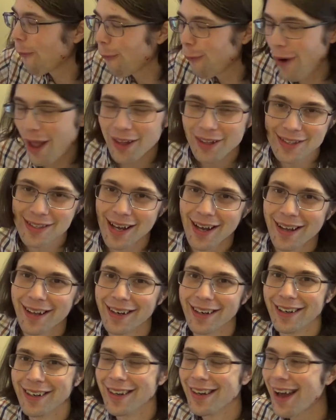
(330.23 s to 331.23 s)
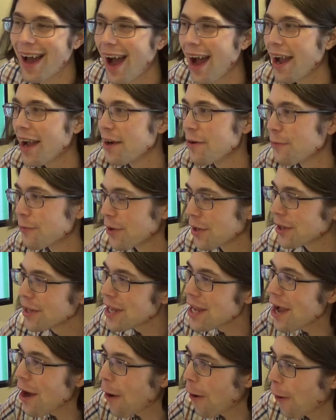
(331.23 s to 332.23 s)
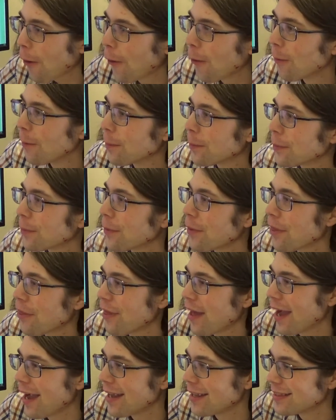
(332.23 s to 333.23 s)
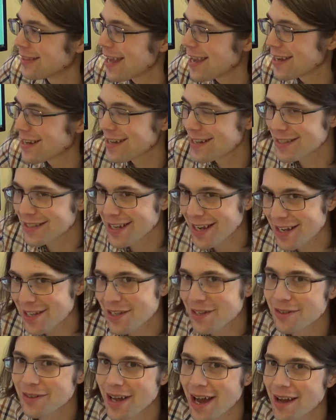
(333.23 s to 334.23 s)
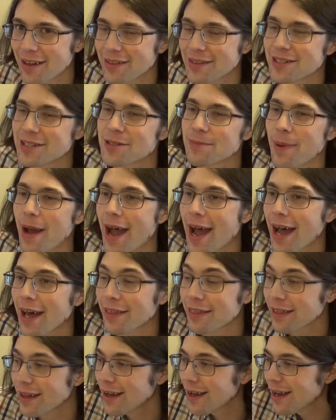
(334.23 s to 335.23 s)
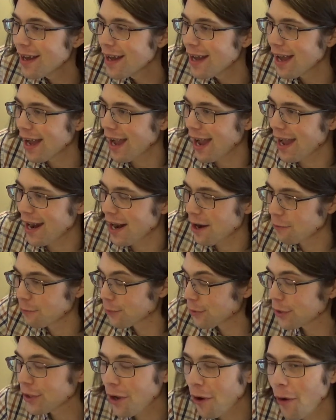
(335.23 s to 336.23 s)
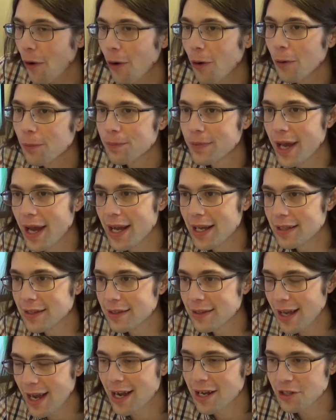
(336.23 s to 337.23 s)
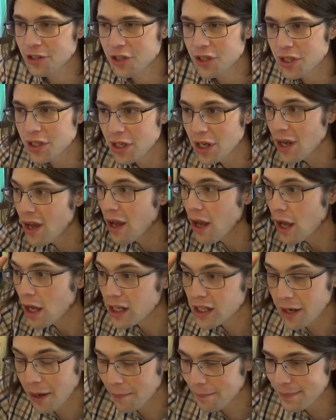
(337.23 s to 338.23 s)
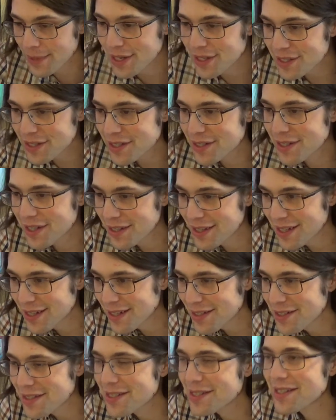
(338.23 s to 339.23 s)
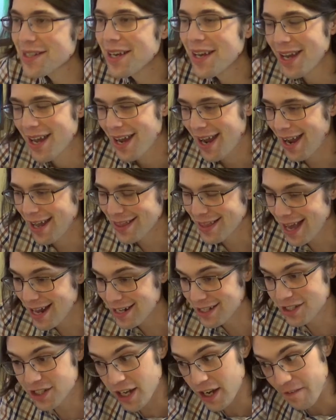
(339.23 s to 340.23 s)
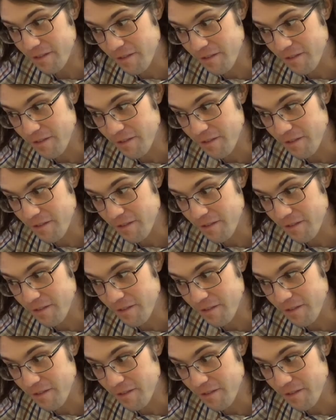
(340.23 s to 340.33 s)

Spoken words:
Well done. I really hope that they continue down this path, and I really hope that Tashi commits to this and that it's like